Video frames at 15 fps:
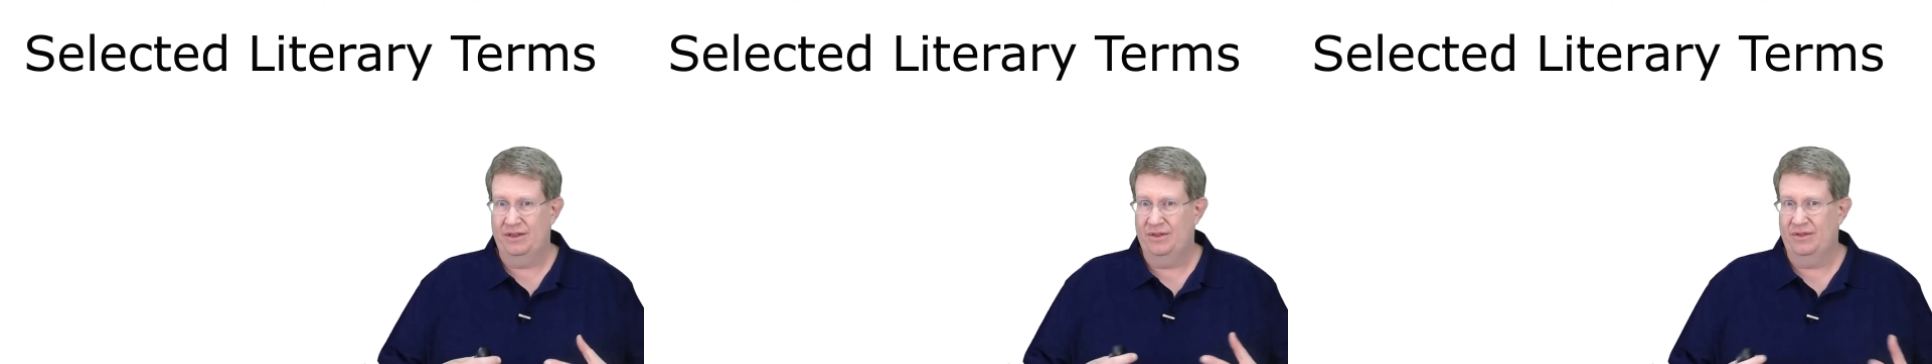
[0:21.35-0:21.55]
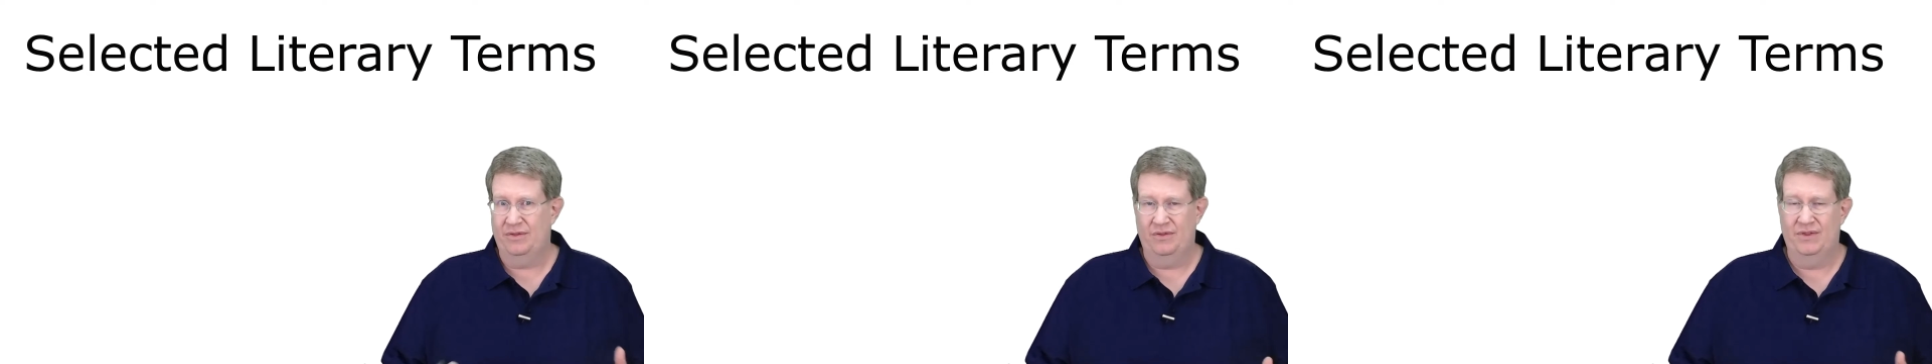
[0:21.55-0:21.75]

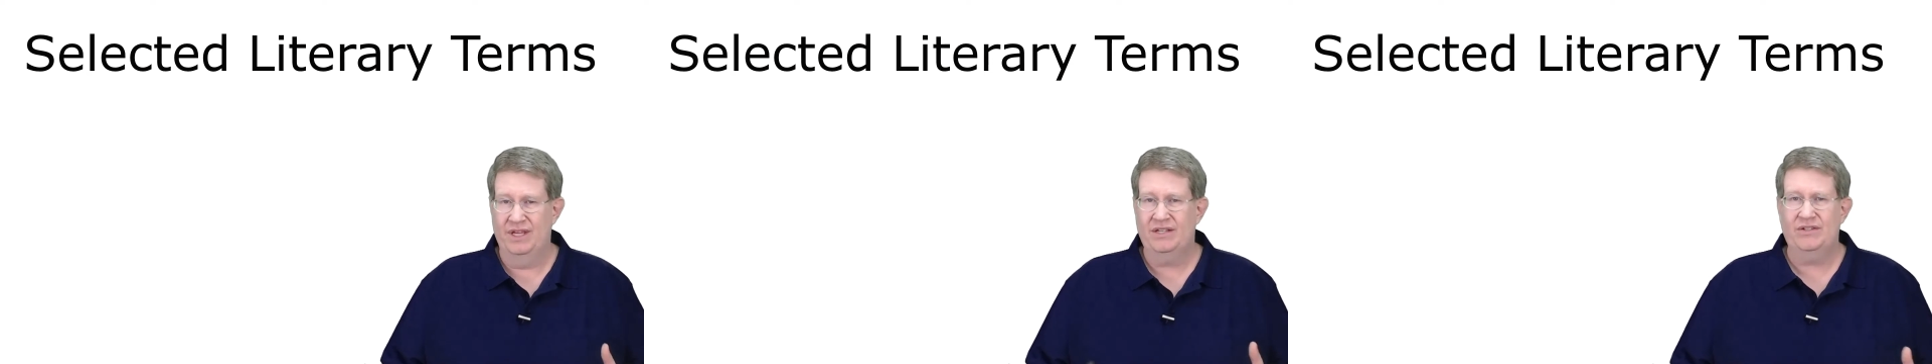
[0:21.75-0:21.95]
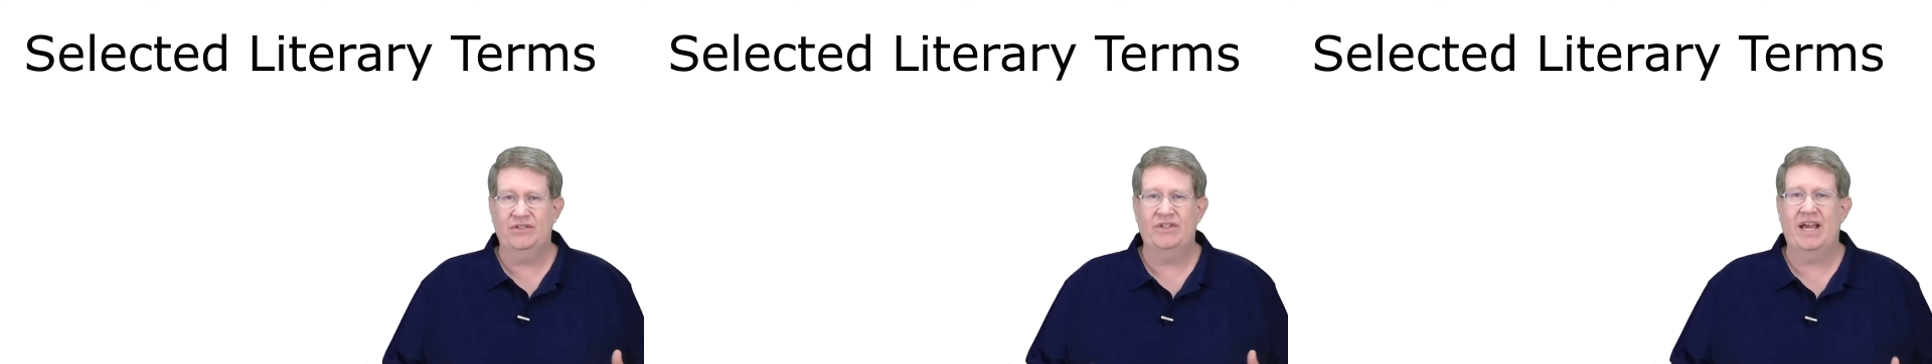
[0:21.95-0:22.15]

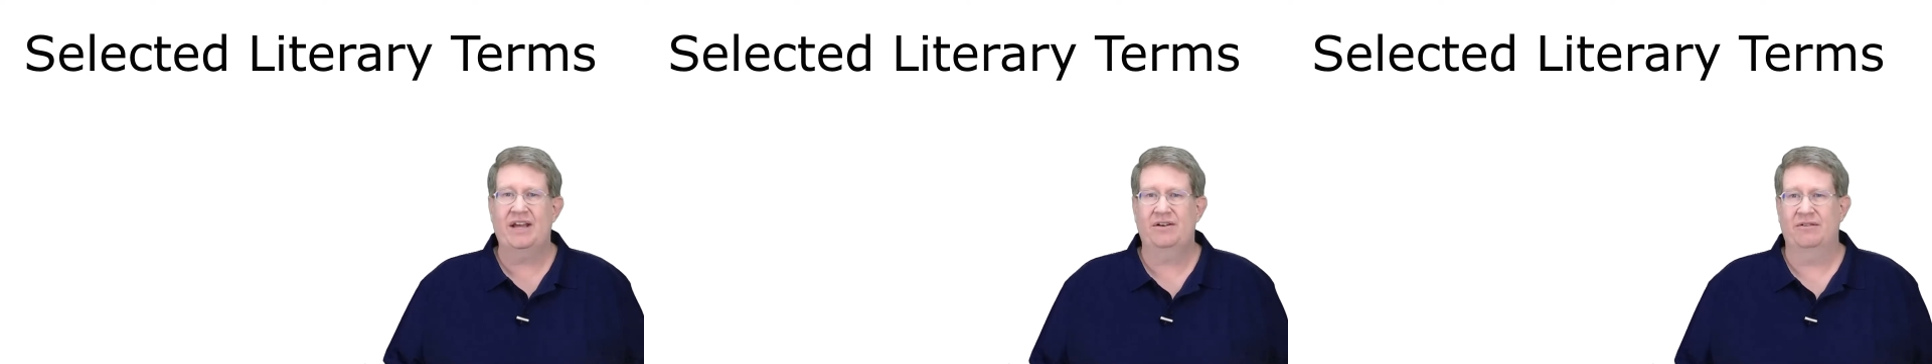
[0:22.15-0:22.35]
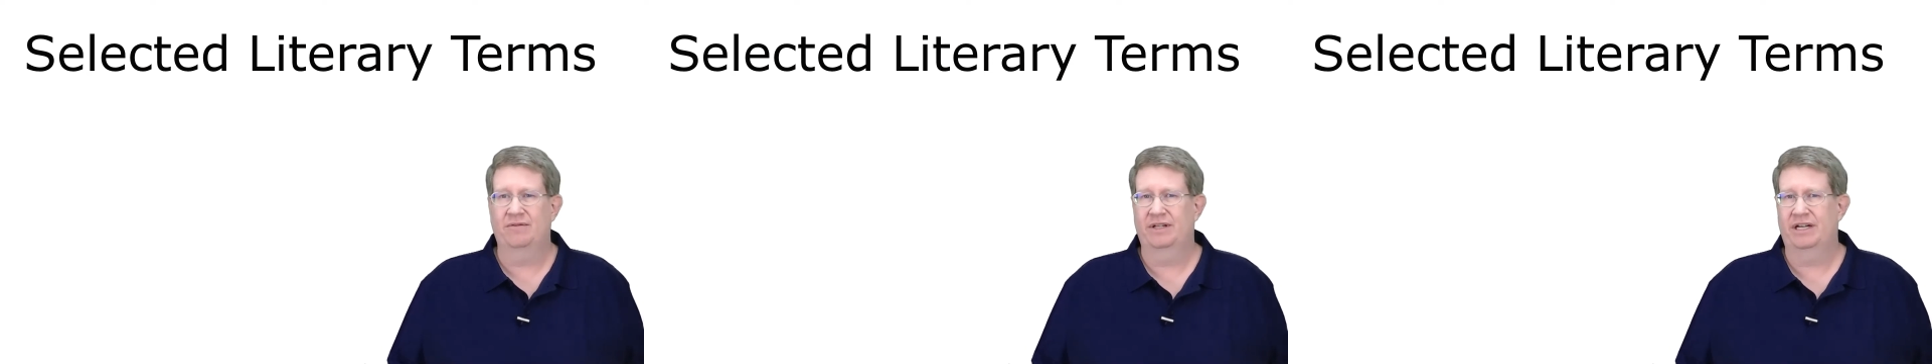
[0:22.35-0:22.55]
This
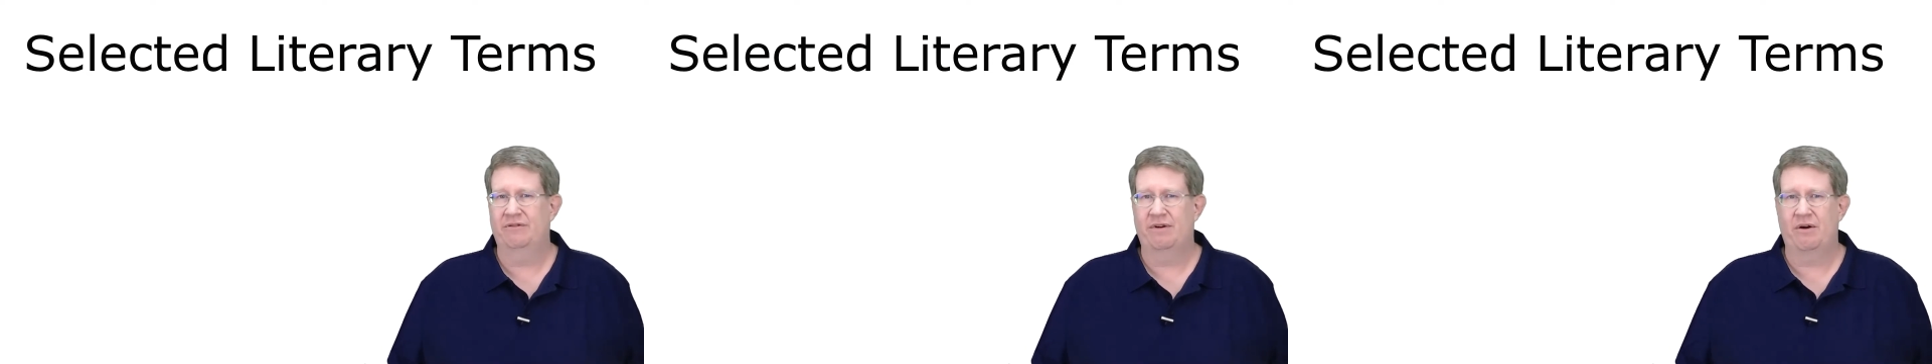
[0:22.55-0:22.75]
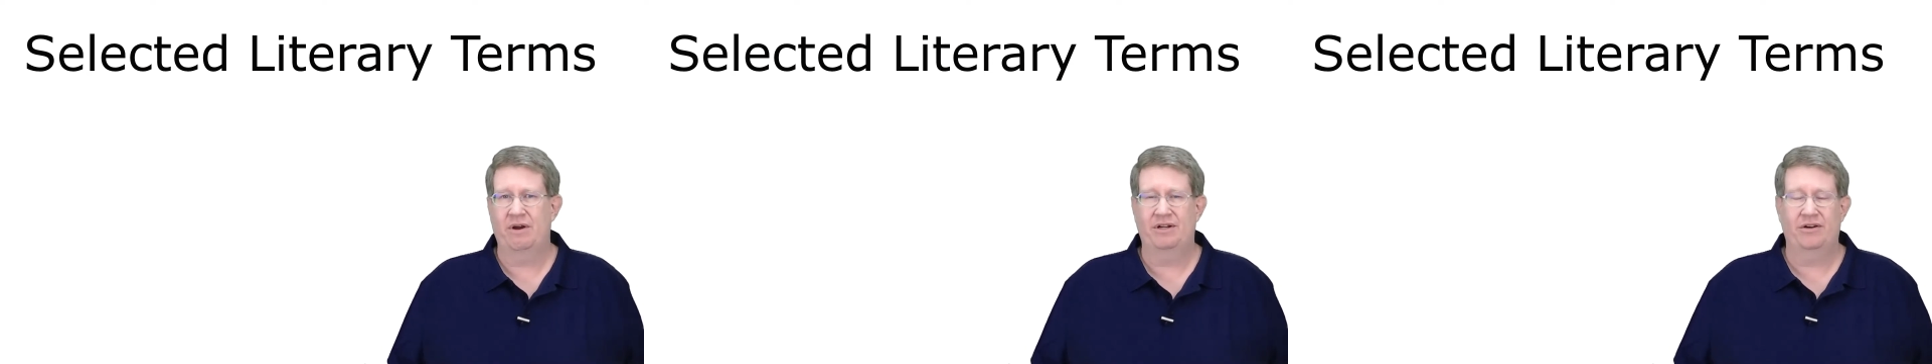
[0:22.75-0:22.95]
set of
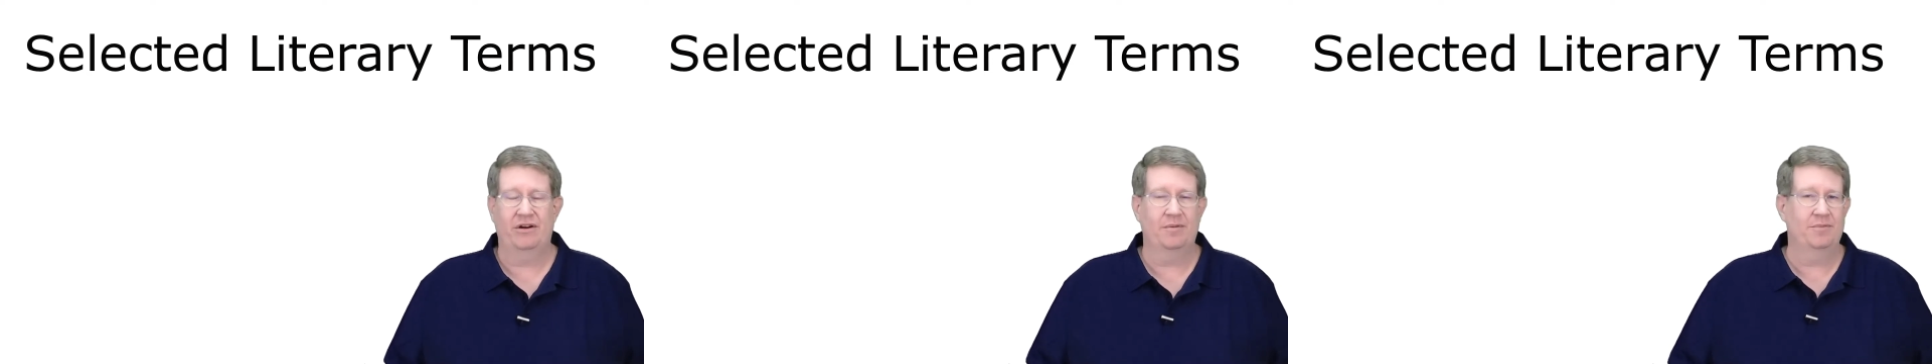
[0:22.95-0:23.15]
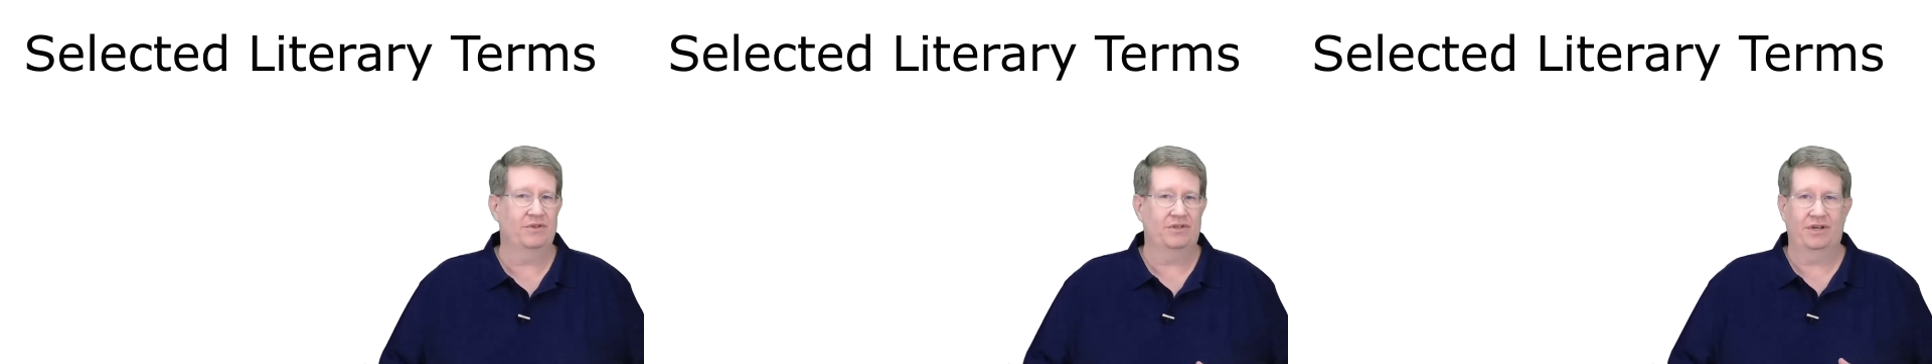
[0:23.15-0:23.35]
literary
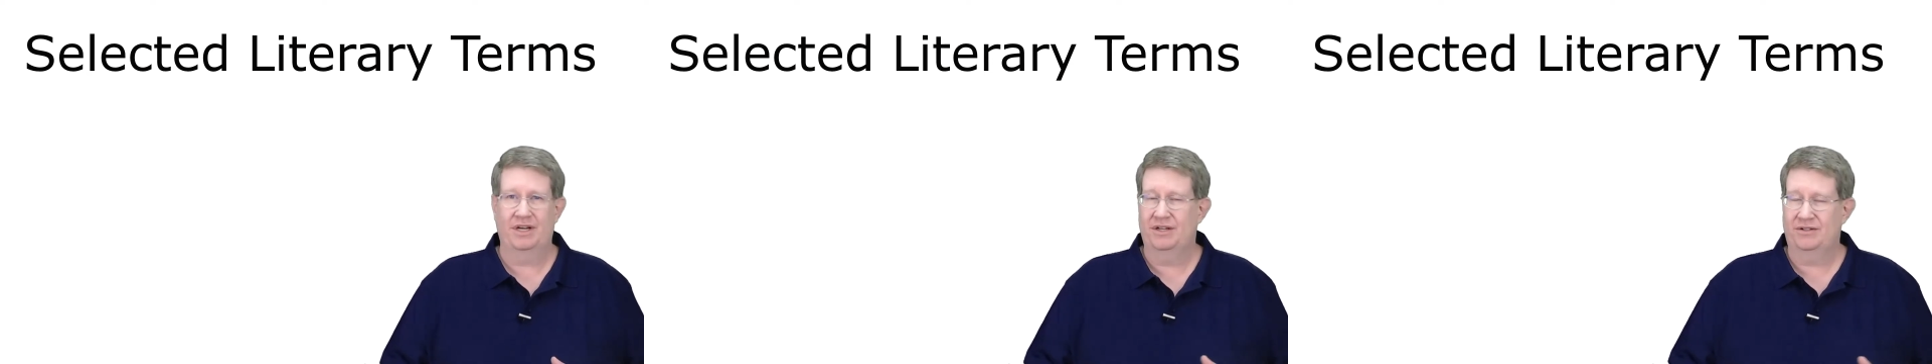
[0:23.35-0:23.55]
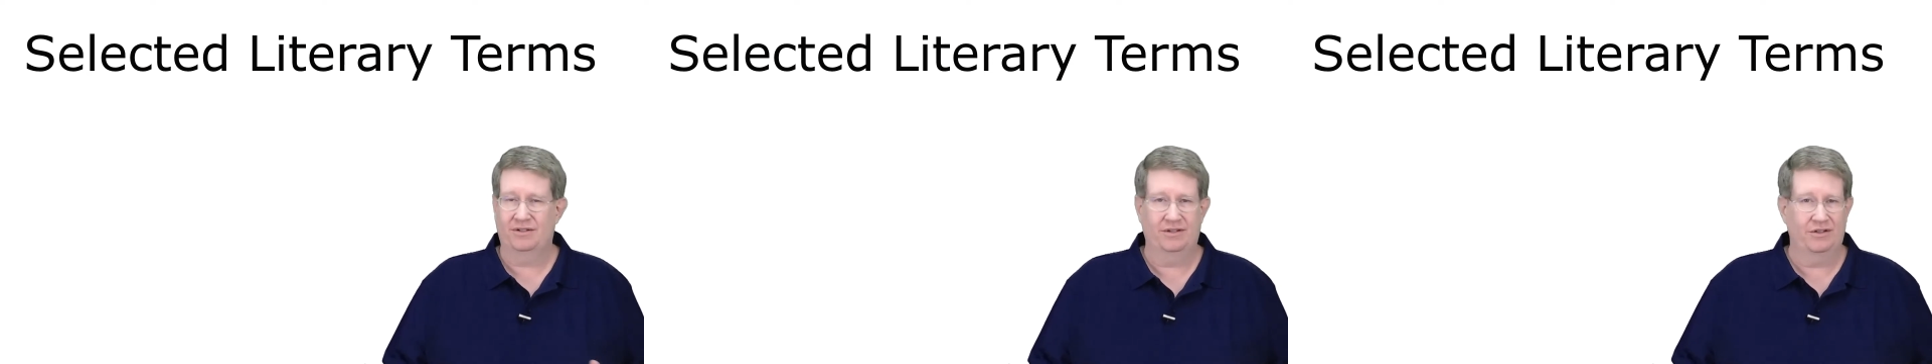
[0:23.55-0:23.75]
terms
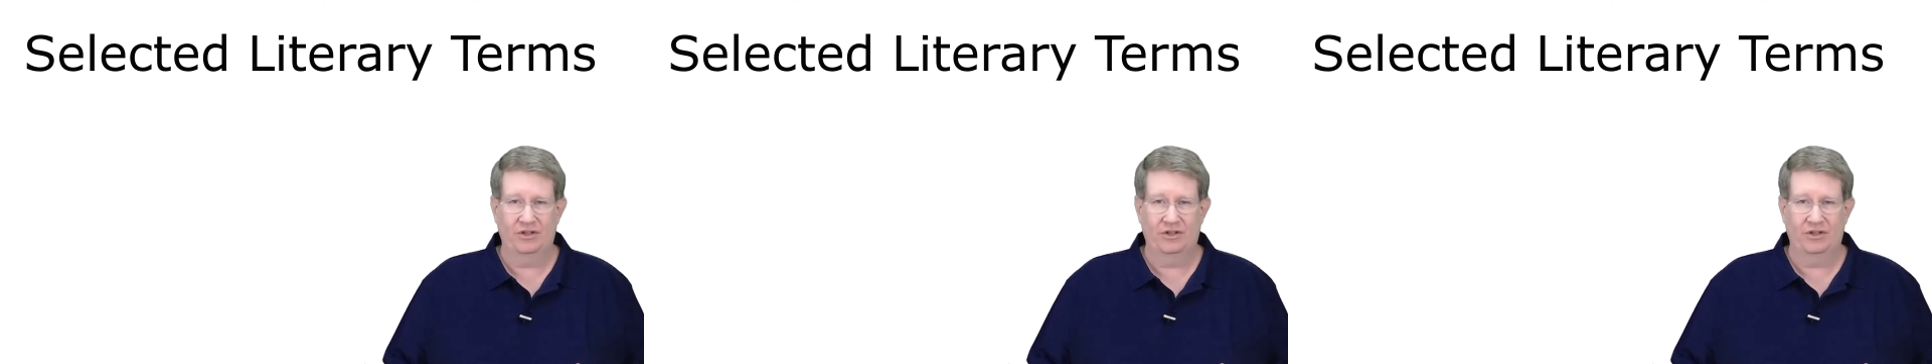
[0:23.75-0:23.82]
is